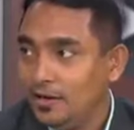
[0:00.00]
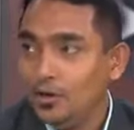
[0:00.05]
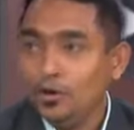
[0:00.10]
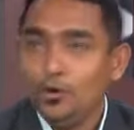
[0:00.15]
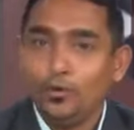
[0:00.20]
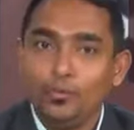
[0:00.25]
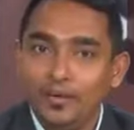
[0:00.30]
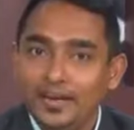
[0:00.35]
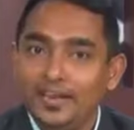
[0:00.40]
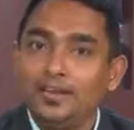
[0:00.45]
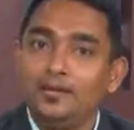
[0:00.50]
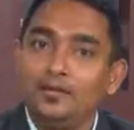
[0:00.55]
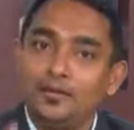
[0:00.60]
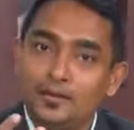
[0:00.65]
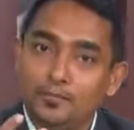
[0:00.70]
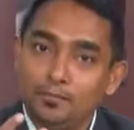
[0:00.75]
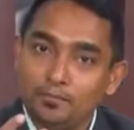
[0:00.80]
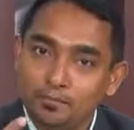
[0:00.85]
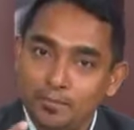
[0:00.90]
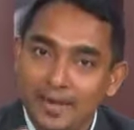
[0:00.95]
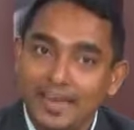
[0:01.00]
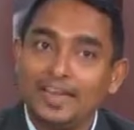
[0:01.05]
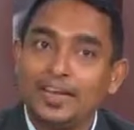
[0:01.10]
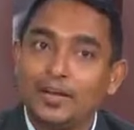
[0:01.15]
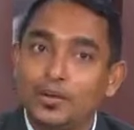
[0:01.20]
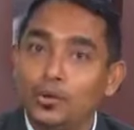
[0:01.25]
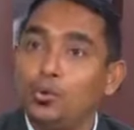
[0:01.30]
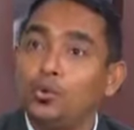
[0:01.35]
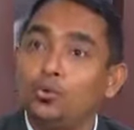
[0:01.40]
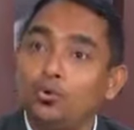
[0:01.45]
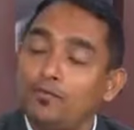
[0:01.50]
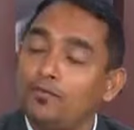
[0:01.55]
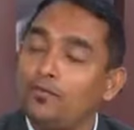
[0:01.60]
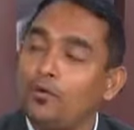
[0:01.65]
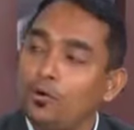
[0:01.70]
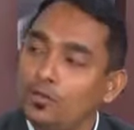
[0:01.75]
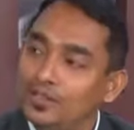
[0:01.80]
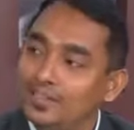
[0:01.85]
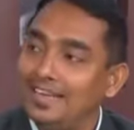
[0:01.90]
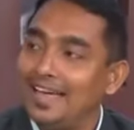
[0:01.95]
We make a note of
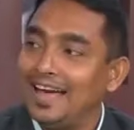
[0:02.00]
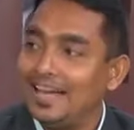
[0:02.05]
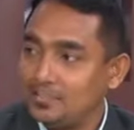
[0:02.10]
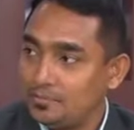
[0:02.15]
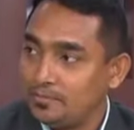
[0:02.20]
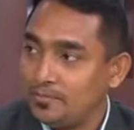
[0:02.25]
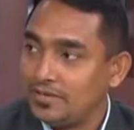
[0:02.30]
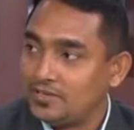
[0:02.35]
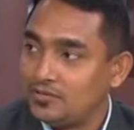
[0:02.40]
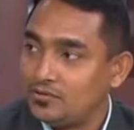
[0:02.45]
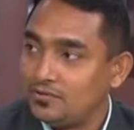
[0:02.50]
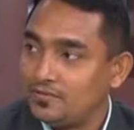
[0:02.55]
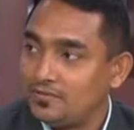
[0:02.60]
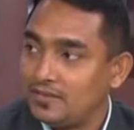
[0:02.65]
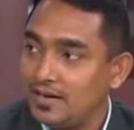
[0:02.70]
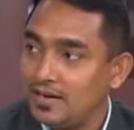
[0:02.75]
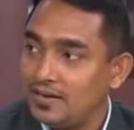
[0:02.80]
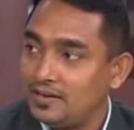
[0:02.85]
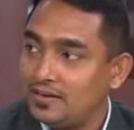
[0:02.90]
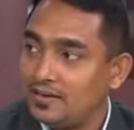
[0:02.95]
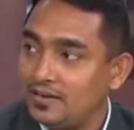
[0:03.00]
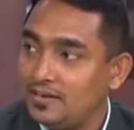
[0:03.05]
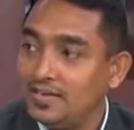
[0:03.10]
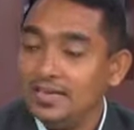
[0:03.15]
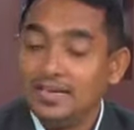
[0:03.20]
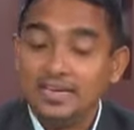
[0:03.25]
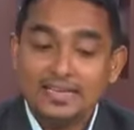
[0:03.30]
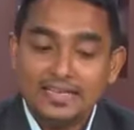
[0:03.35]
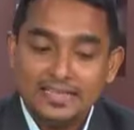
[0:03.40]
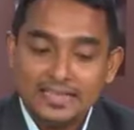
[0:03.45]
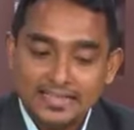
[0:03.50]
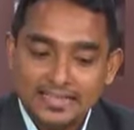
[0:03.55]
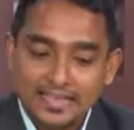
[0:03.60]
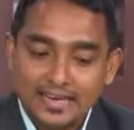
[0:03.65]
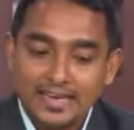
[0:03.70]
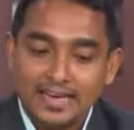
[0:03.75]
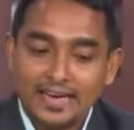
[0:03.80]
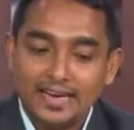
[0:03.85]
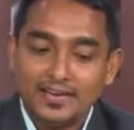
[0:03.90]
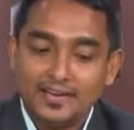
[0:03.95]
all the aspects of that.
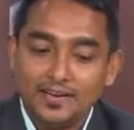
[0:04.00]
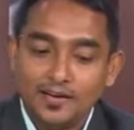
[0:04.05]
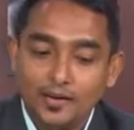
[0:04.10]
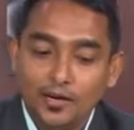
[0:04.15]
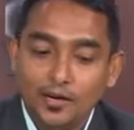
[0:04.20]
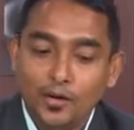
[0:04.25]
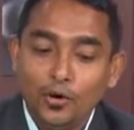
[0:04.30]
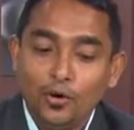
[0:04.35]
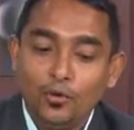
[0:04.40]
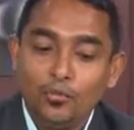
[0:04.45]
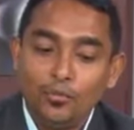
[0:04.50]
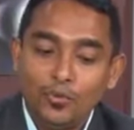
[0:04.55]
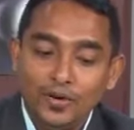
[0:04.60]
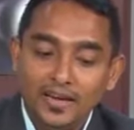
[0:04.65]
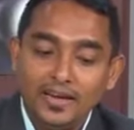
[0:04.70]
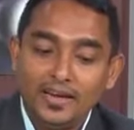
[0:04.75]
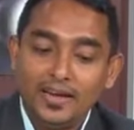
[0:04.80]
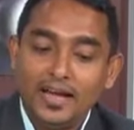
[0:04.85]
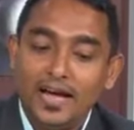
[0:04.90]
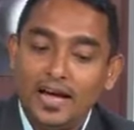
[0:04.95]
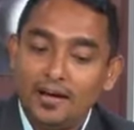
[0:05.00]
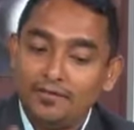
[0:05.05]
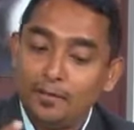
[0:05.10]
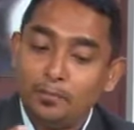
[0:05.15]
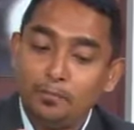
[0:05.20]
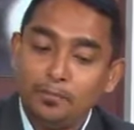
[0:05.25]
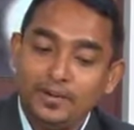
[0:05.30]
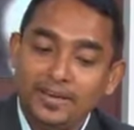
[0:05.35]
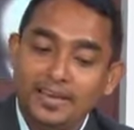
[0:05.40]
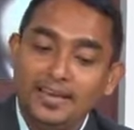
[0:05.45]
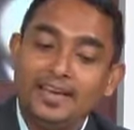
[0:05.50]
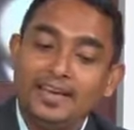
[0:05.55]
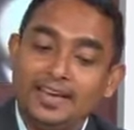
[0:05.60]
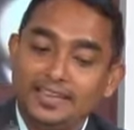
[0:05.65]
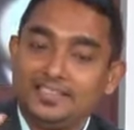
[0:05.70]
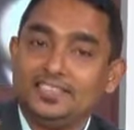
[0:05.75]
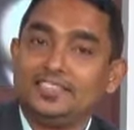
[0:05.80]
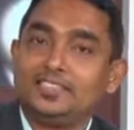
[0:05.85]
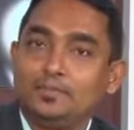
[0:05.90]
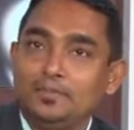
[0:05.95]
Second, we have a pre
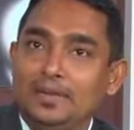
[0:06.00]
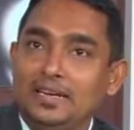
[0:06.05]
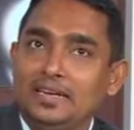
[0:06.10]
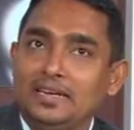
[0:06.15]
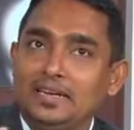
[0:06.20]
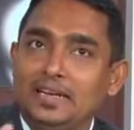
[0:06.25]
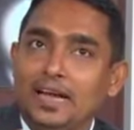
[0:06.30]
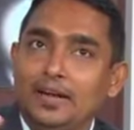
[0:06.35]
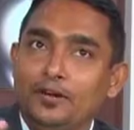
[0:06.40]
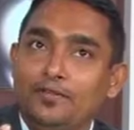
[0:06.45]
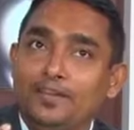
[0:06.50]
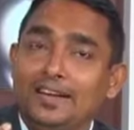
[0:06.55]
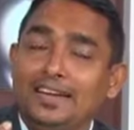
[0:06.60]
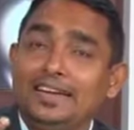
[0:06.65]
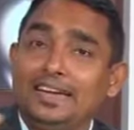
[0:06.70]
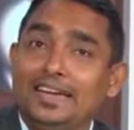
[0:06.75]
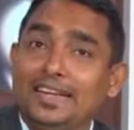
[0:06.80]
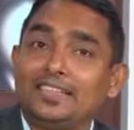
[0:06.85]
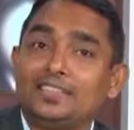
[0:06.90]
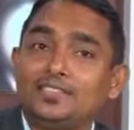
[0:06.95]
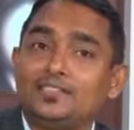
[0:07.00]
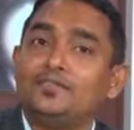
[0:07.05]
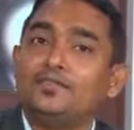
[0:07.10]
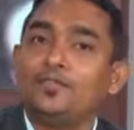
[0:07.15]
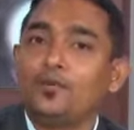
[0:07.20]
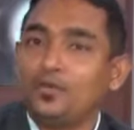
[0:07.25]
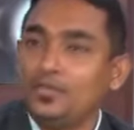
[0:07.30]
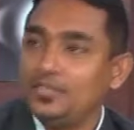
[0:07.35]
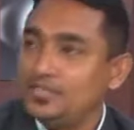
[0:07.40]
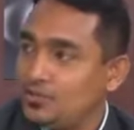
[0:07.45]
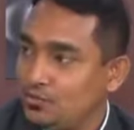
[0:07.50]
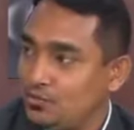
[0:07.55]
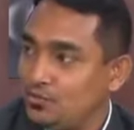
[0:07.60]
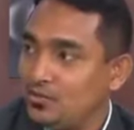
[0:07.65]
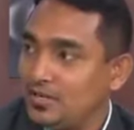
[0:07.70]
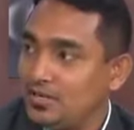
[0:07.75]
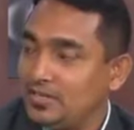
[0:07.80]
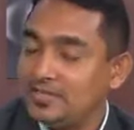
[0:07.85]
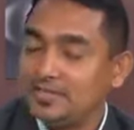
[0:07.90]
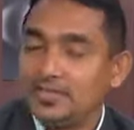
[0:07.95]
assessment kind of a test for the
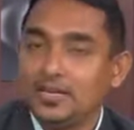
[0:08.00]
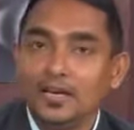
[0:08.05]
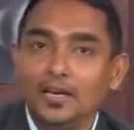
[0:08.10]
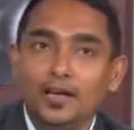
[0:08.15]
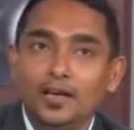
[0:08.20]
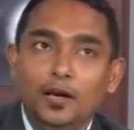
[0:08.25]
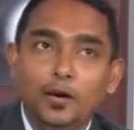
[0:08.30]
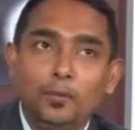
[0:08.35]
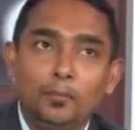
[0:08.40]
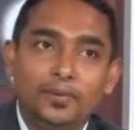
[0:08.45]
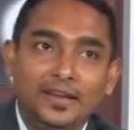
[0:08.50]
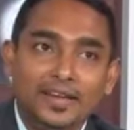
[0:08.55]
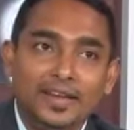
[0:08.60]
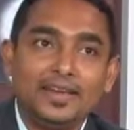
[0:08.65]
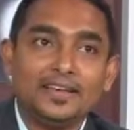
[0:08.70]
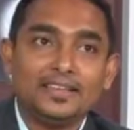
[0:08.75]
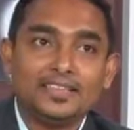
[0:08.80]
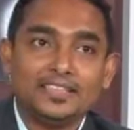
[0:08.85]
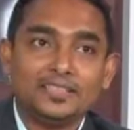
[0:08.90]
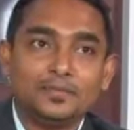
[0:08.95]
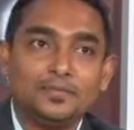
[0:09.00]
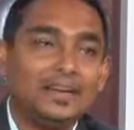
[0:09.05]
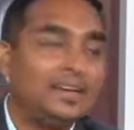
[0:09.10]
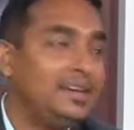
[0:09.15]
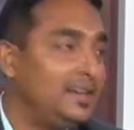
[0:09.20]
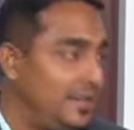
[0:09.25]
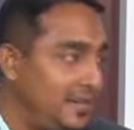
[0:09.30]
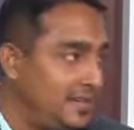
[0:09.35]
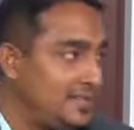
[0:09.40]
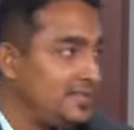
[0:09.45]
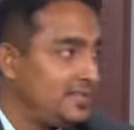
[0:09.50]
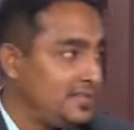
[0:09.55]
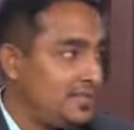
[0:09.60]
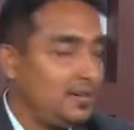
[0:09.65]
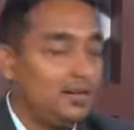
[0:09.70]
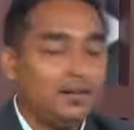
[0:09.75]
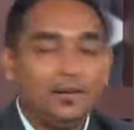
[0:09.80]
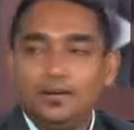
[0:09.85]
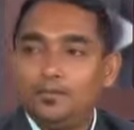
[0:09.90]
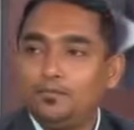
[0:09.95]
students. Pre assessment test
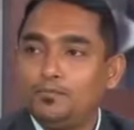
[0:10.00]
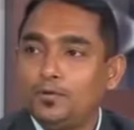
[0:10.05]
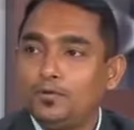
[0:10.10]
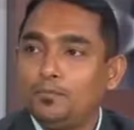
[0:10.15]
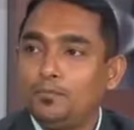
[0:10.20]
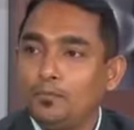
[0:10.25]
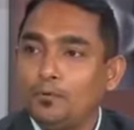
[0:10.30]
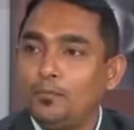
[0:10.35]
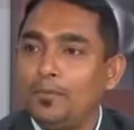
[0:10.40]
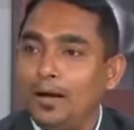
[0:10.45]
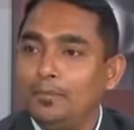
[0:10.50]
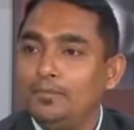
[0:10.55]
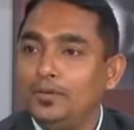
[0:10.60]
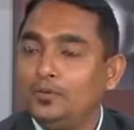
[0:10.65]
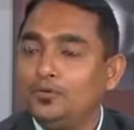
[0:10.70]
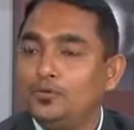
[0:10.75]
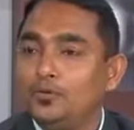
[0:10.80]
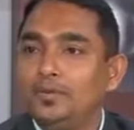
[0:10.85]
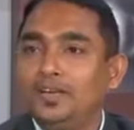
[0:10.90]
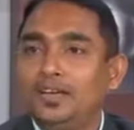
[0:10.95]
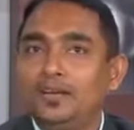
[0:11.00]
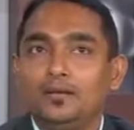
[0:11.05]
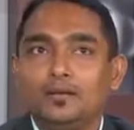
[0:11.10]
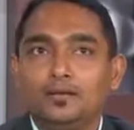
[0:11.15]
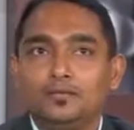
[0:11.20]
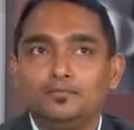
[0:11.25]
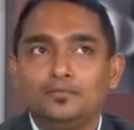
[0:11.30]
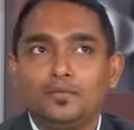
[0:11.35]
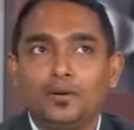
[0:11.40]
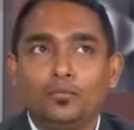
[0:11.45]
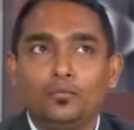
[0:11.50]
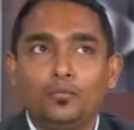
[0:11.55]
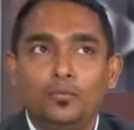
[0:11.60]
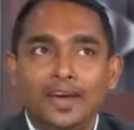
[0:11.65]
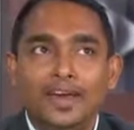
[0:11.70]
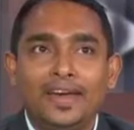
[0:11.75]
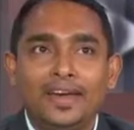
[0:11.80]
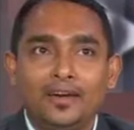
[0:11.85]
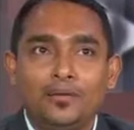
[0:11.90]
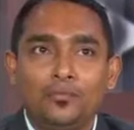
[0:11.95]
uh, probably would be
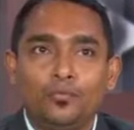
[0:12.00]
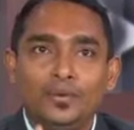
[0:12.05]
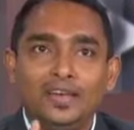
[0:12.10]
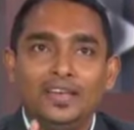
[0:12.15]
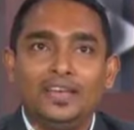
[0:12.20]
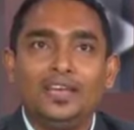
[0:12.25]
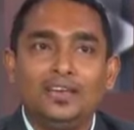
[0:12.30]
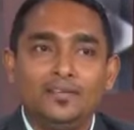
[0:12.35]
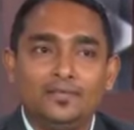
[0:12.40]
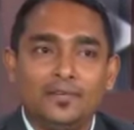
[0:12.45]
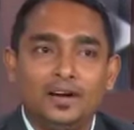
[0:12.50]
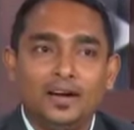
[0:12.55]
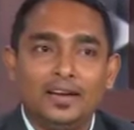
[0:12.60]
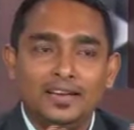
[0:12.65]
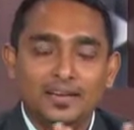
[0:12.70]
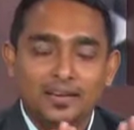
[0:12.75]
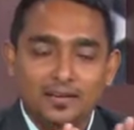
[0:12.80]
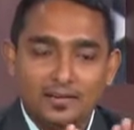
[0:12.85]
where we give an